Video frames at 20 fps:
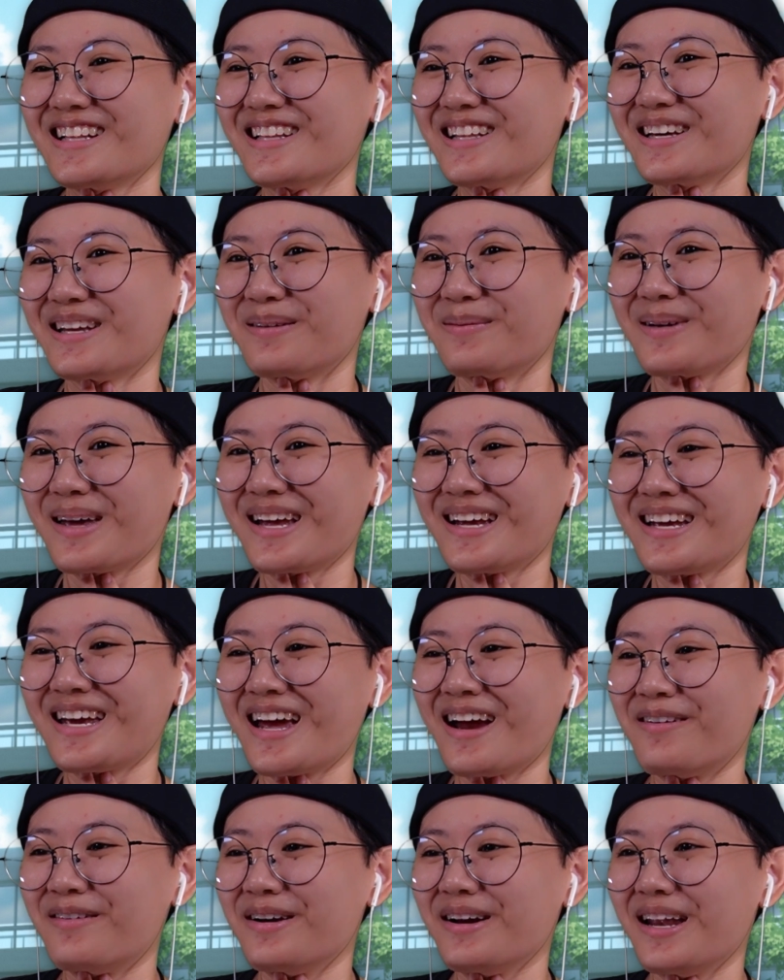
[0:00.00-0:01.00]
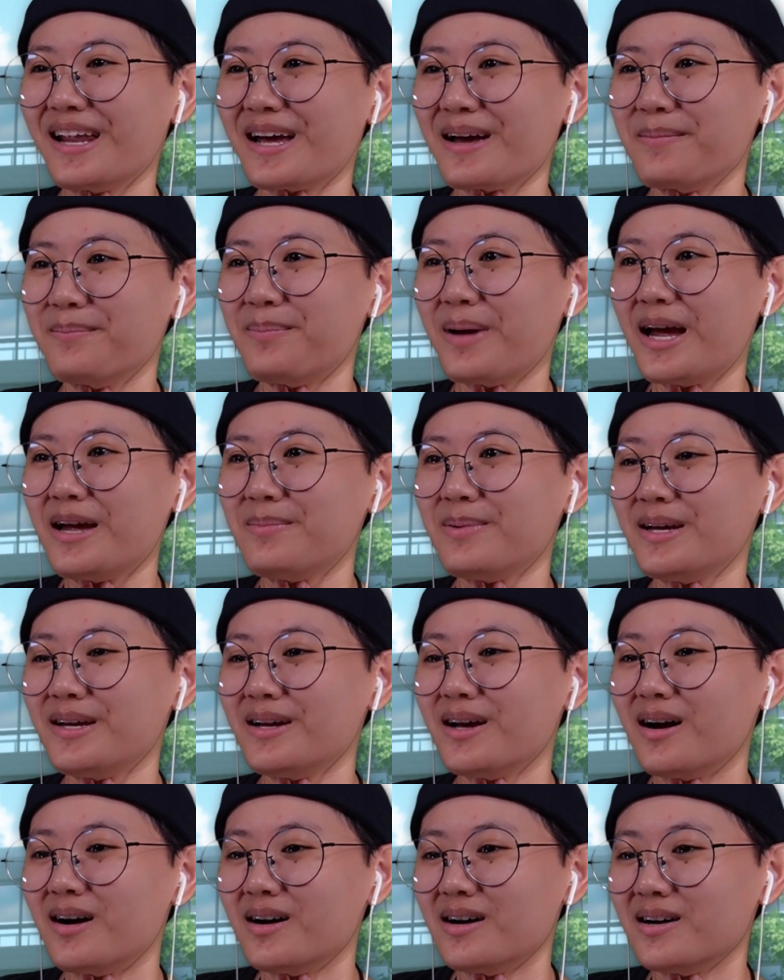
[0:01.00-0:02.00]
Look at him getting carried like a
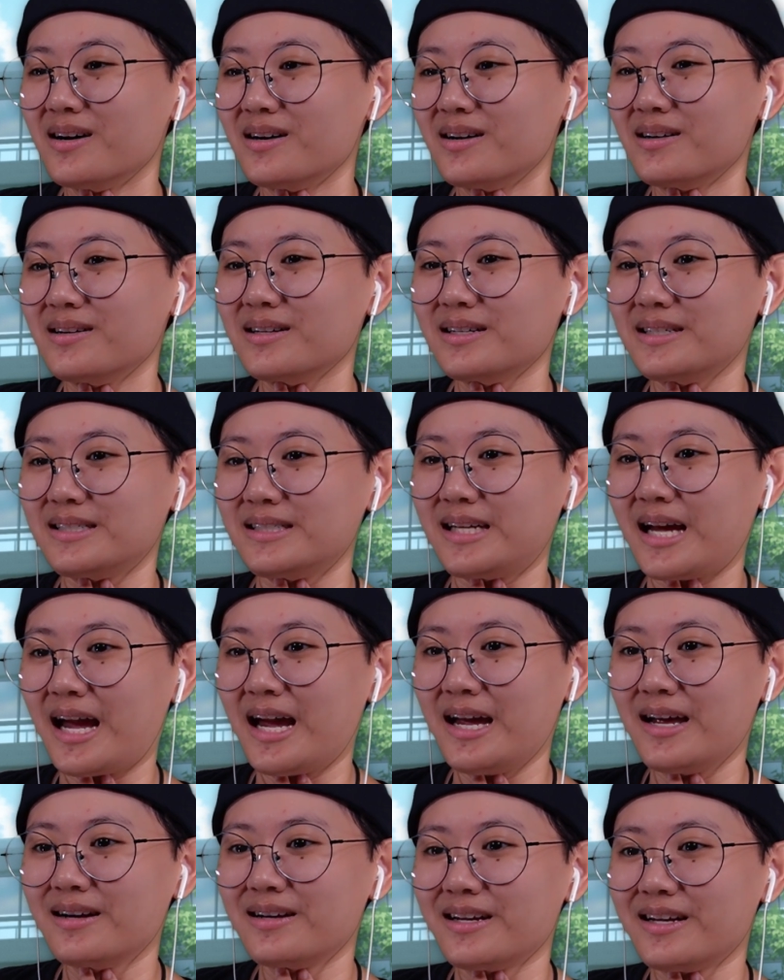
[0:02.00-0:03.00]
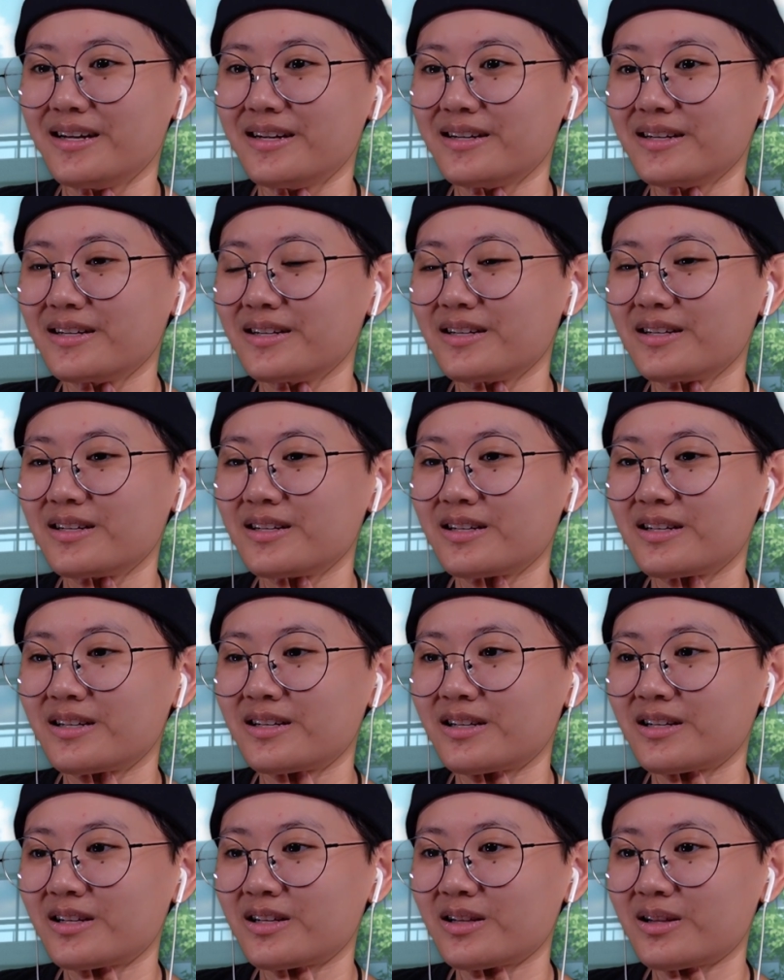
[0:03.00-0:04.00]
baby. Candy!
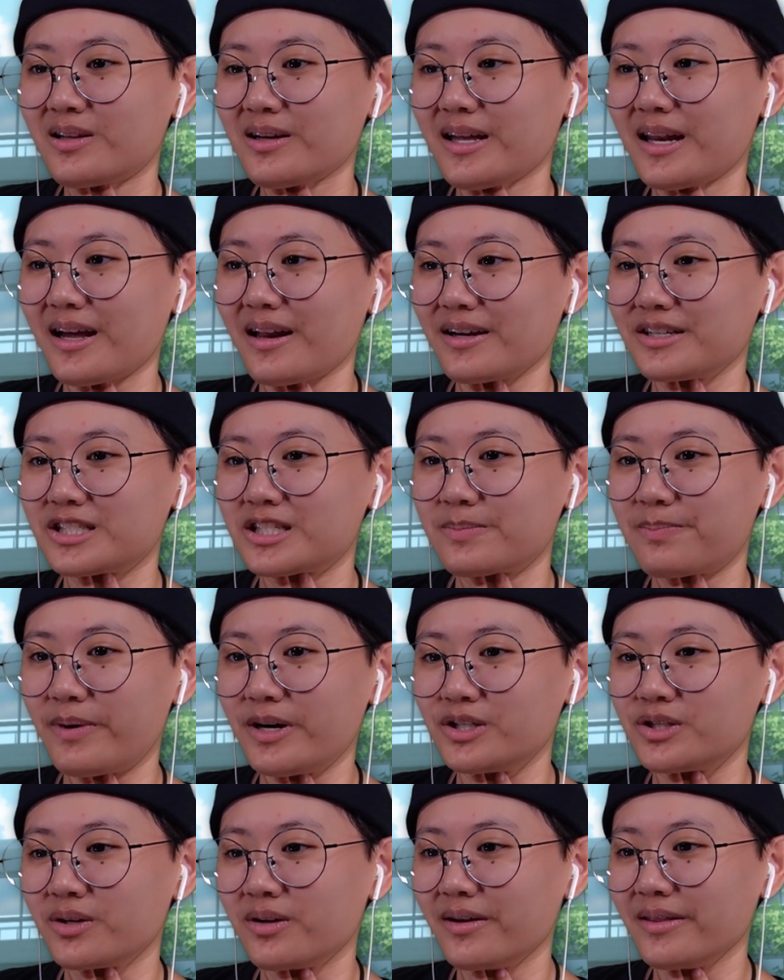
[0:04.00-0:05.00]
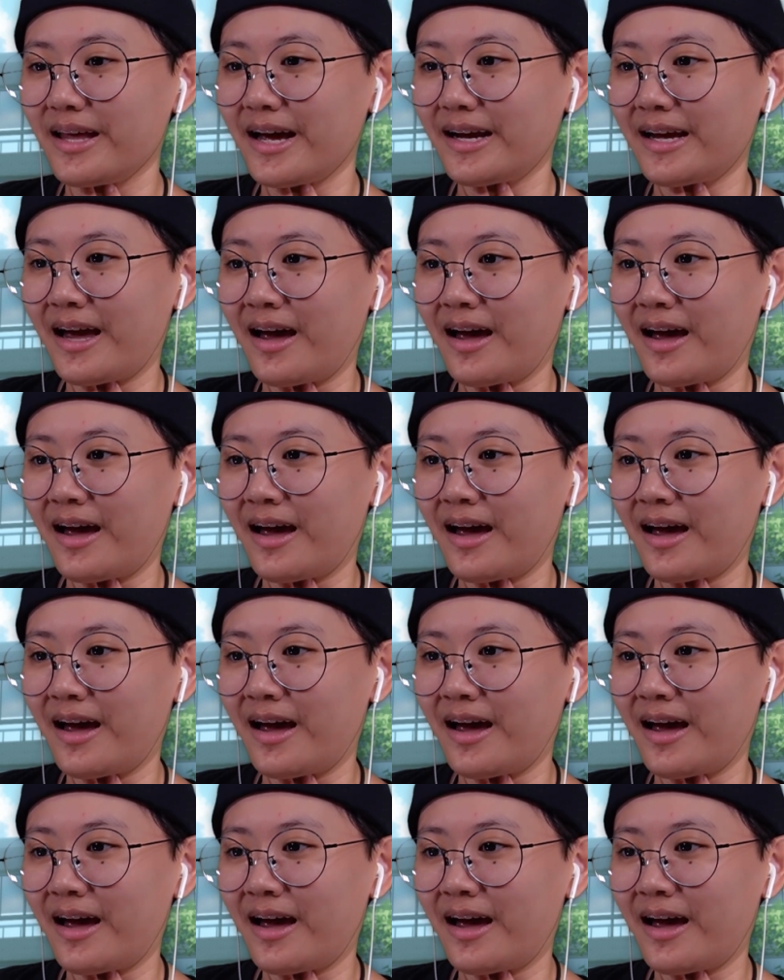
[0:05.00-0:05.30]
Look at that expression on that